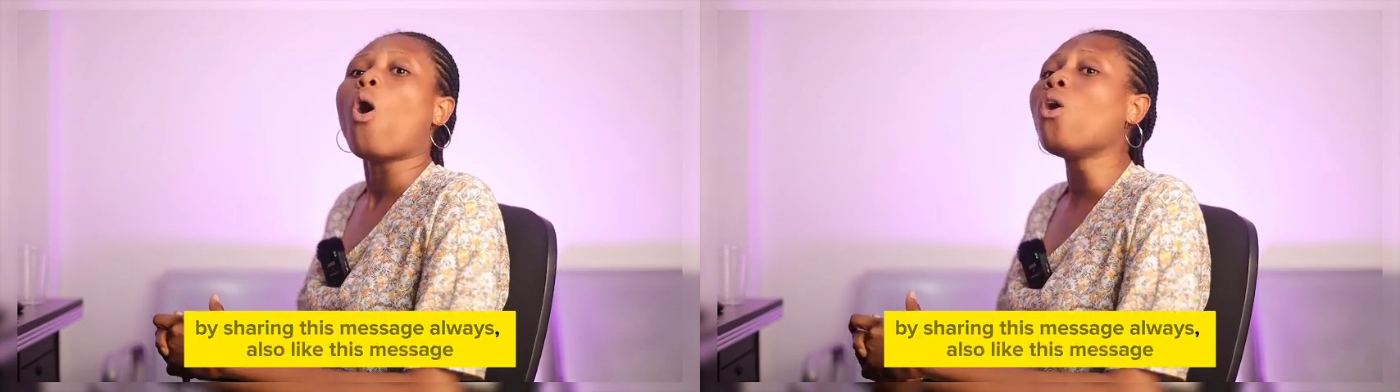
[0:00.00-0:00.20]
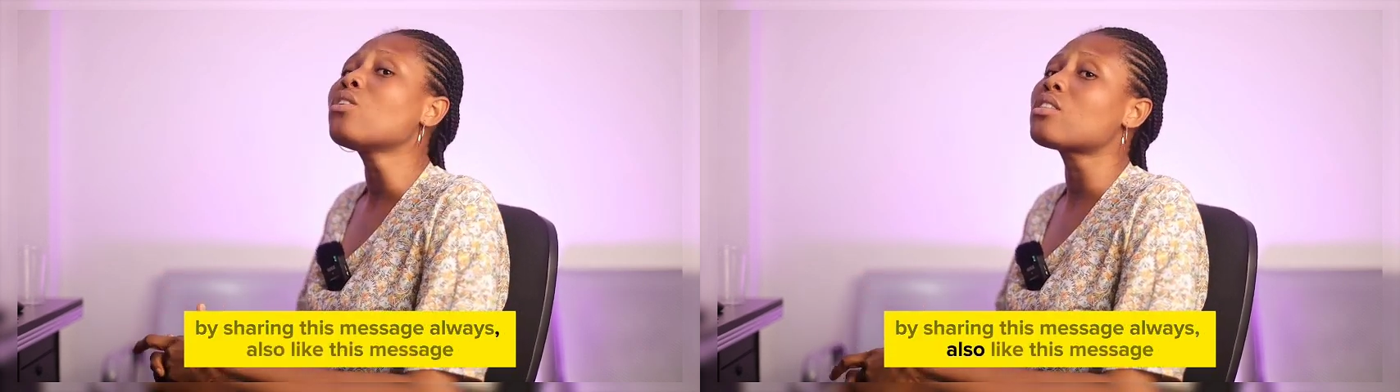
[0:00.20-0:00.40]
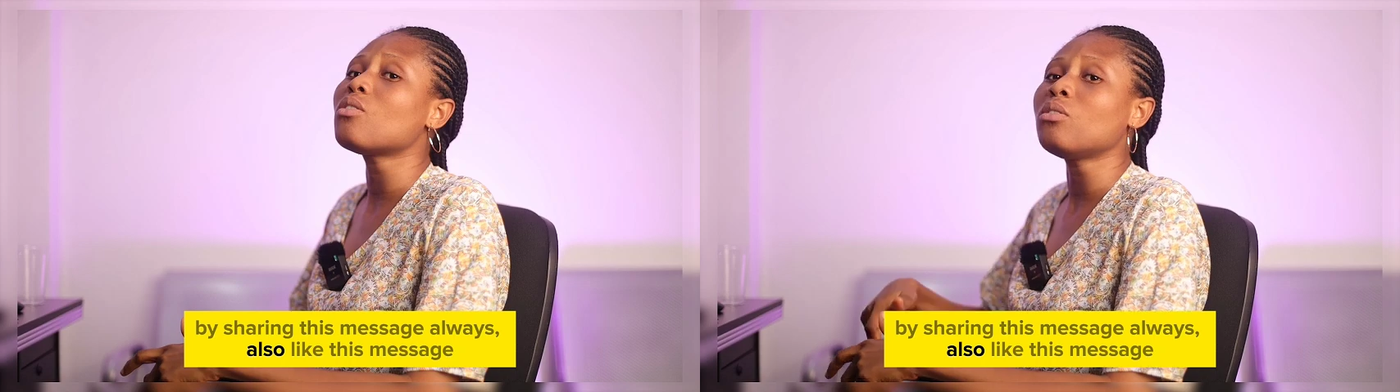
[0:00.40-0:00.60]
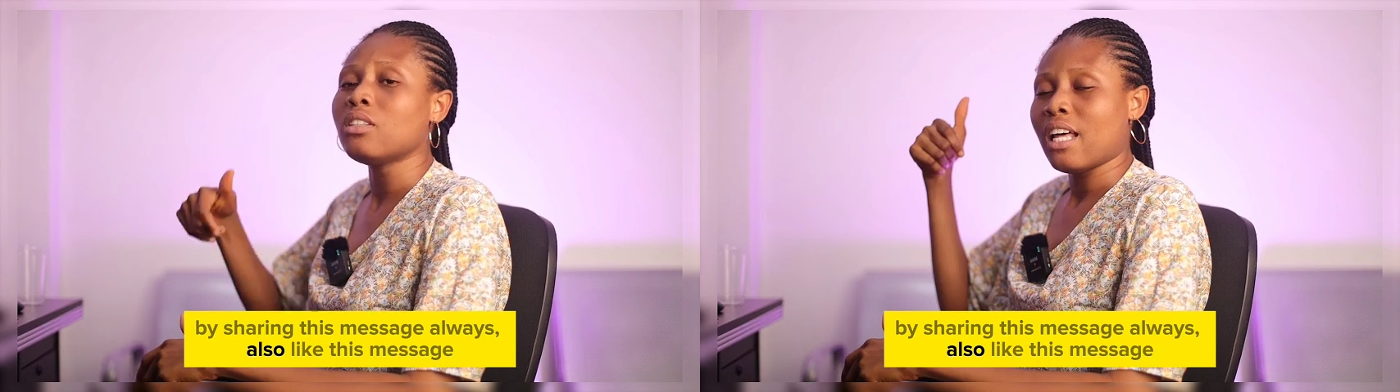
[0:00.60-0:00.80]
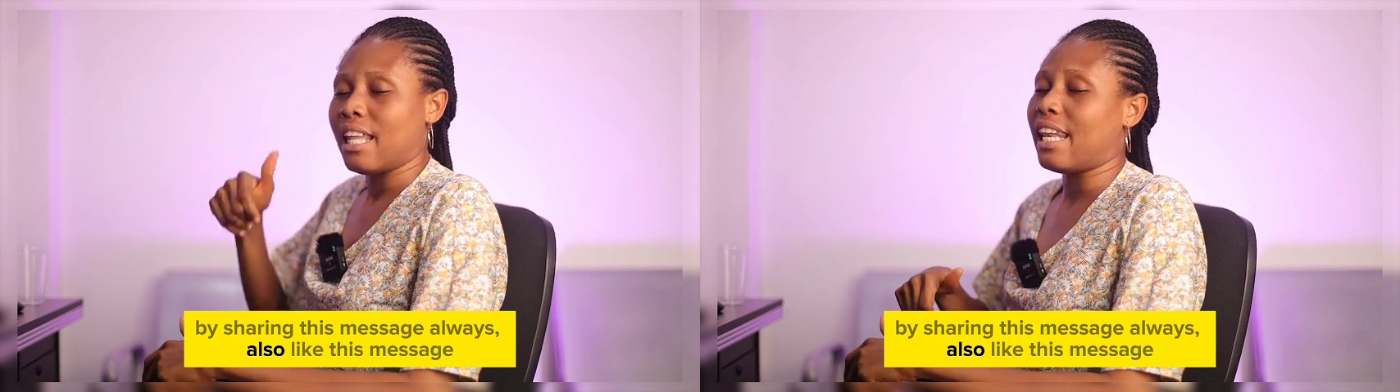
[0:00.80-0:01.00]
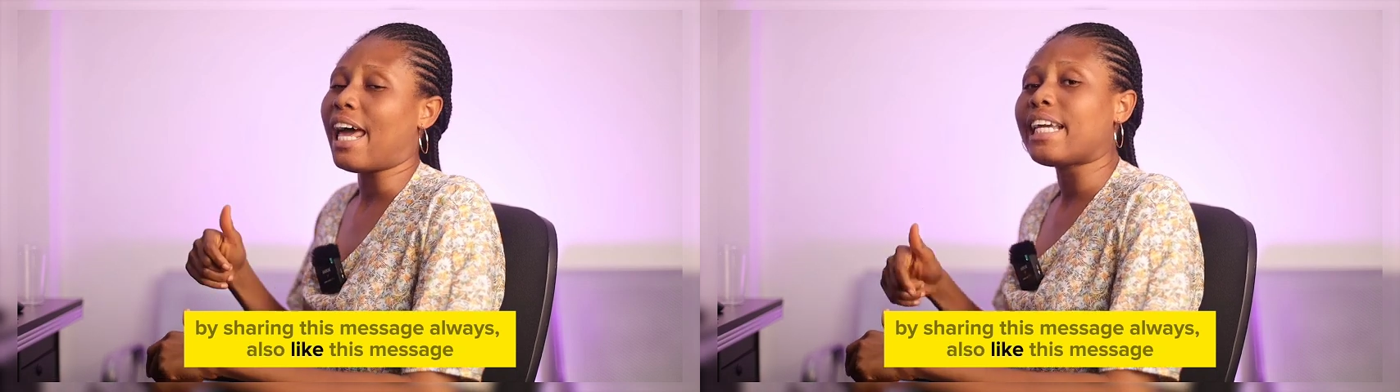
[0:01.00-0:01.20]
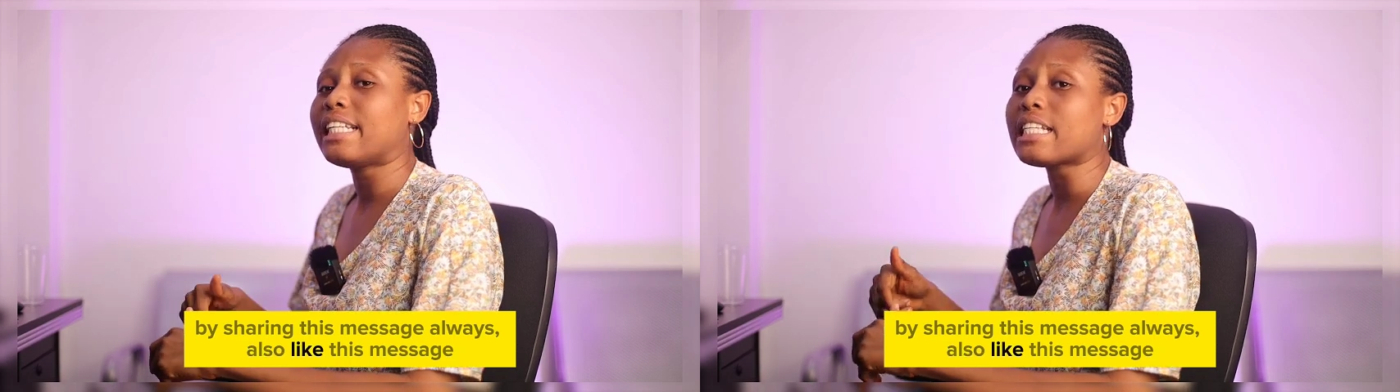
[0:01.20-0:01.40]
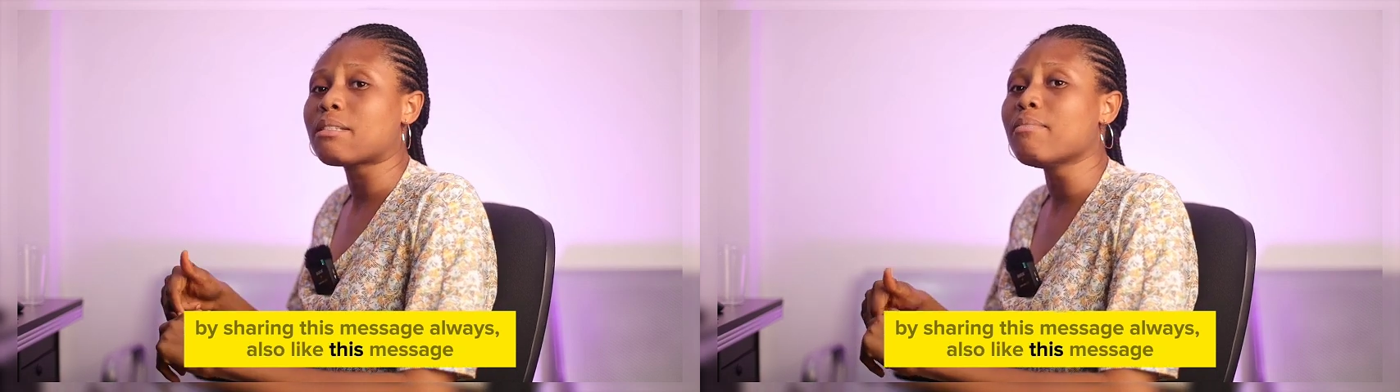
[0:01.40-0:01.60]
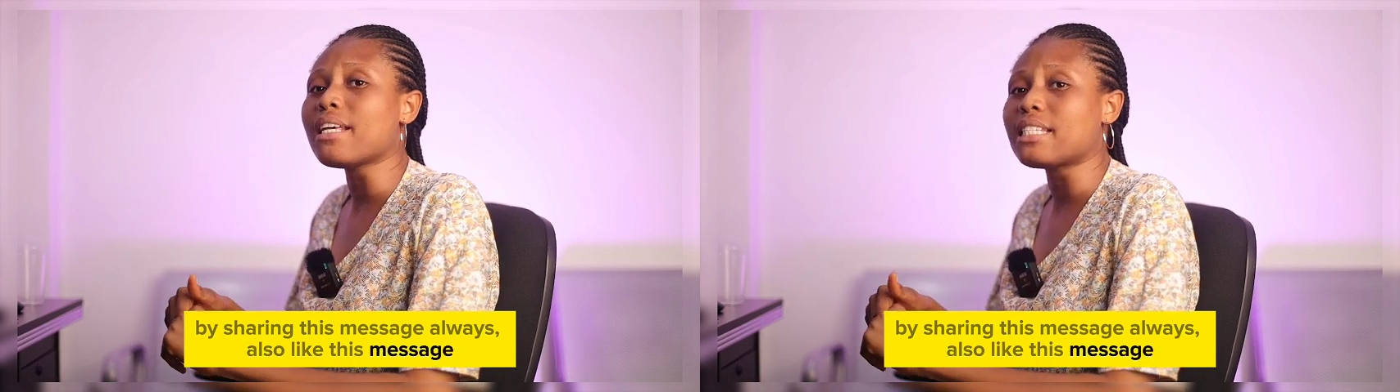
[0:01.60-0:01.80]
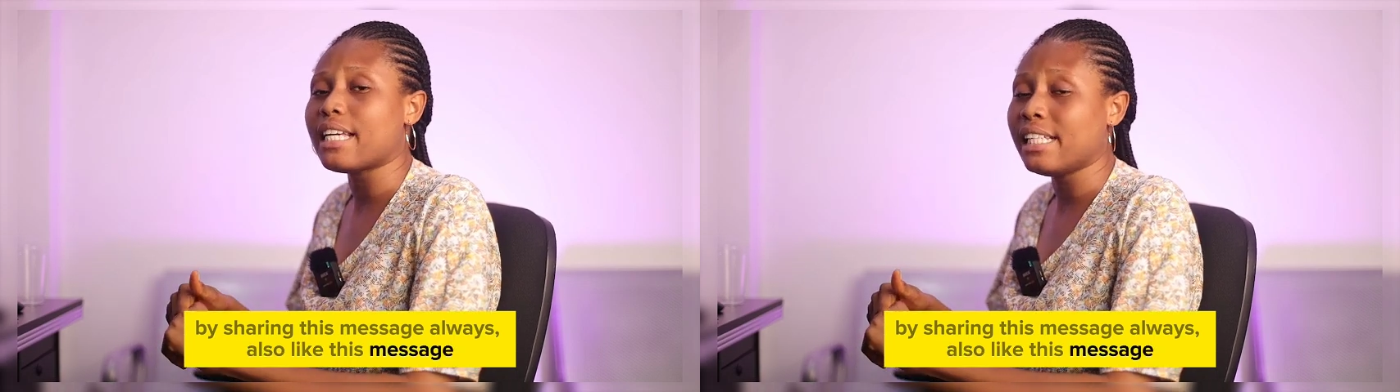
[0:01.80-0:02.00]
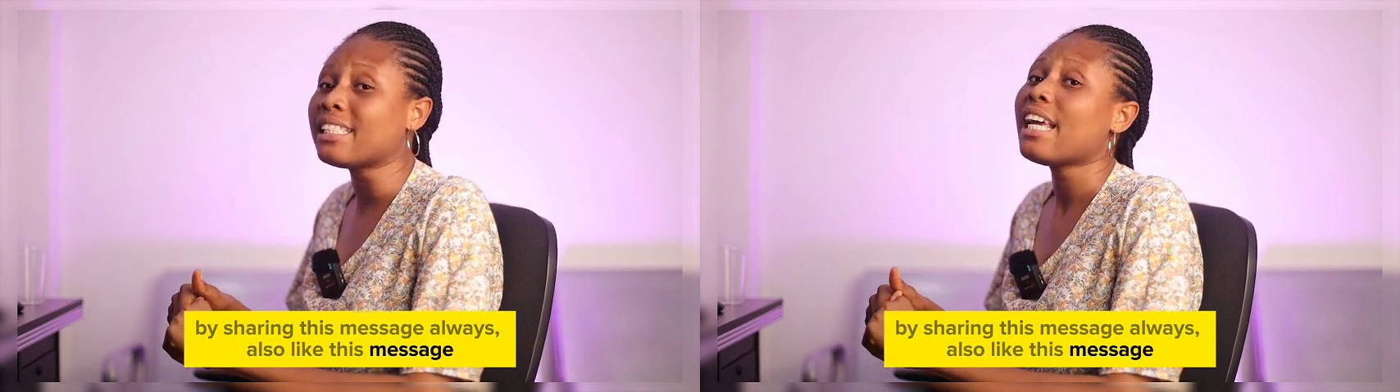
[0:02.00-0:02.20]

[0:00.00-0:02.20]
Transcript: Also, like this message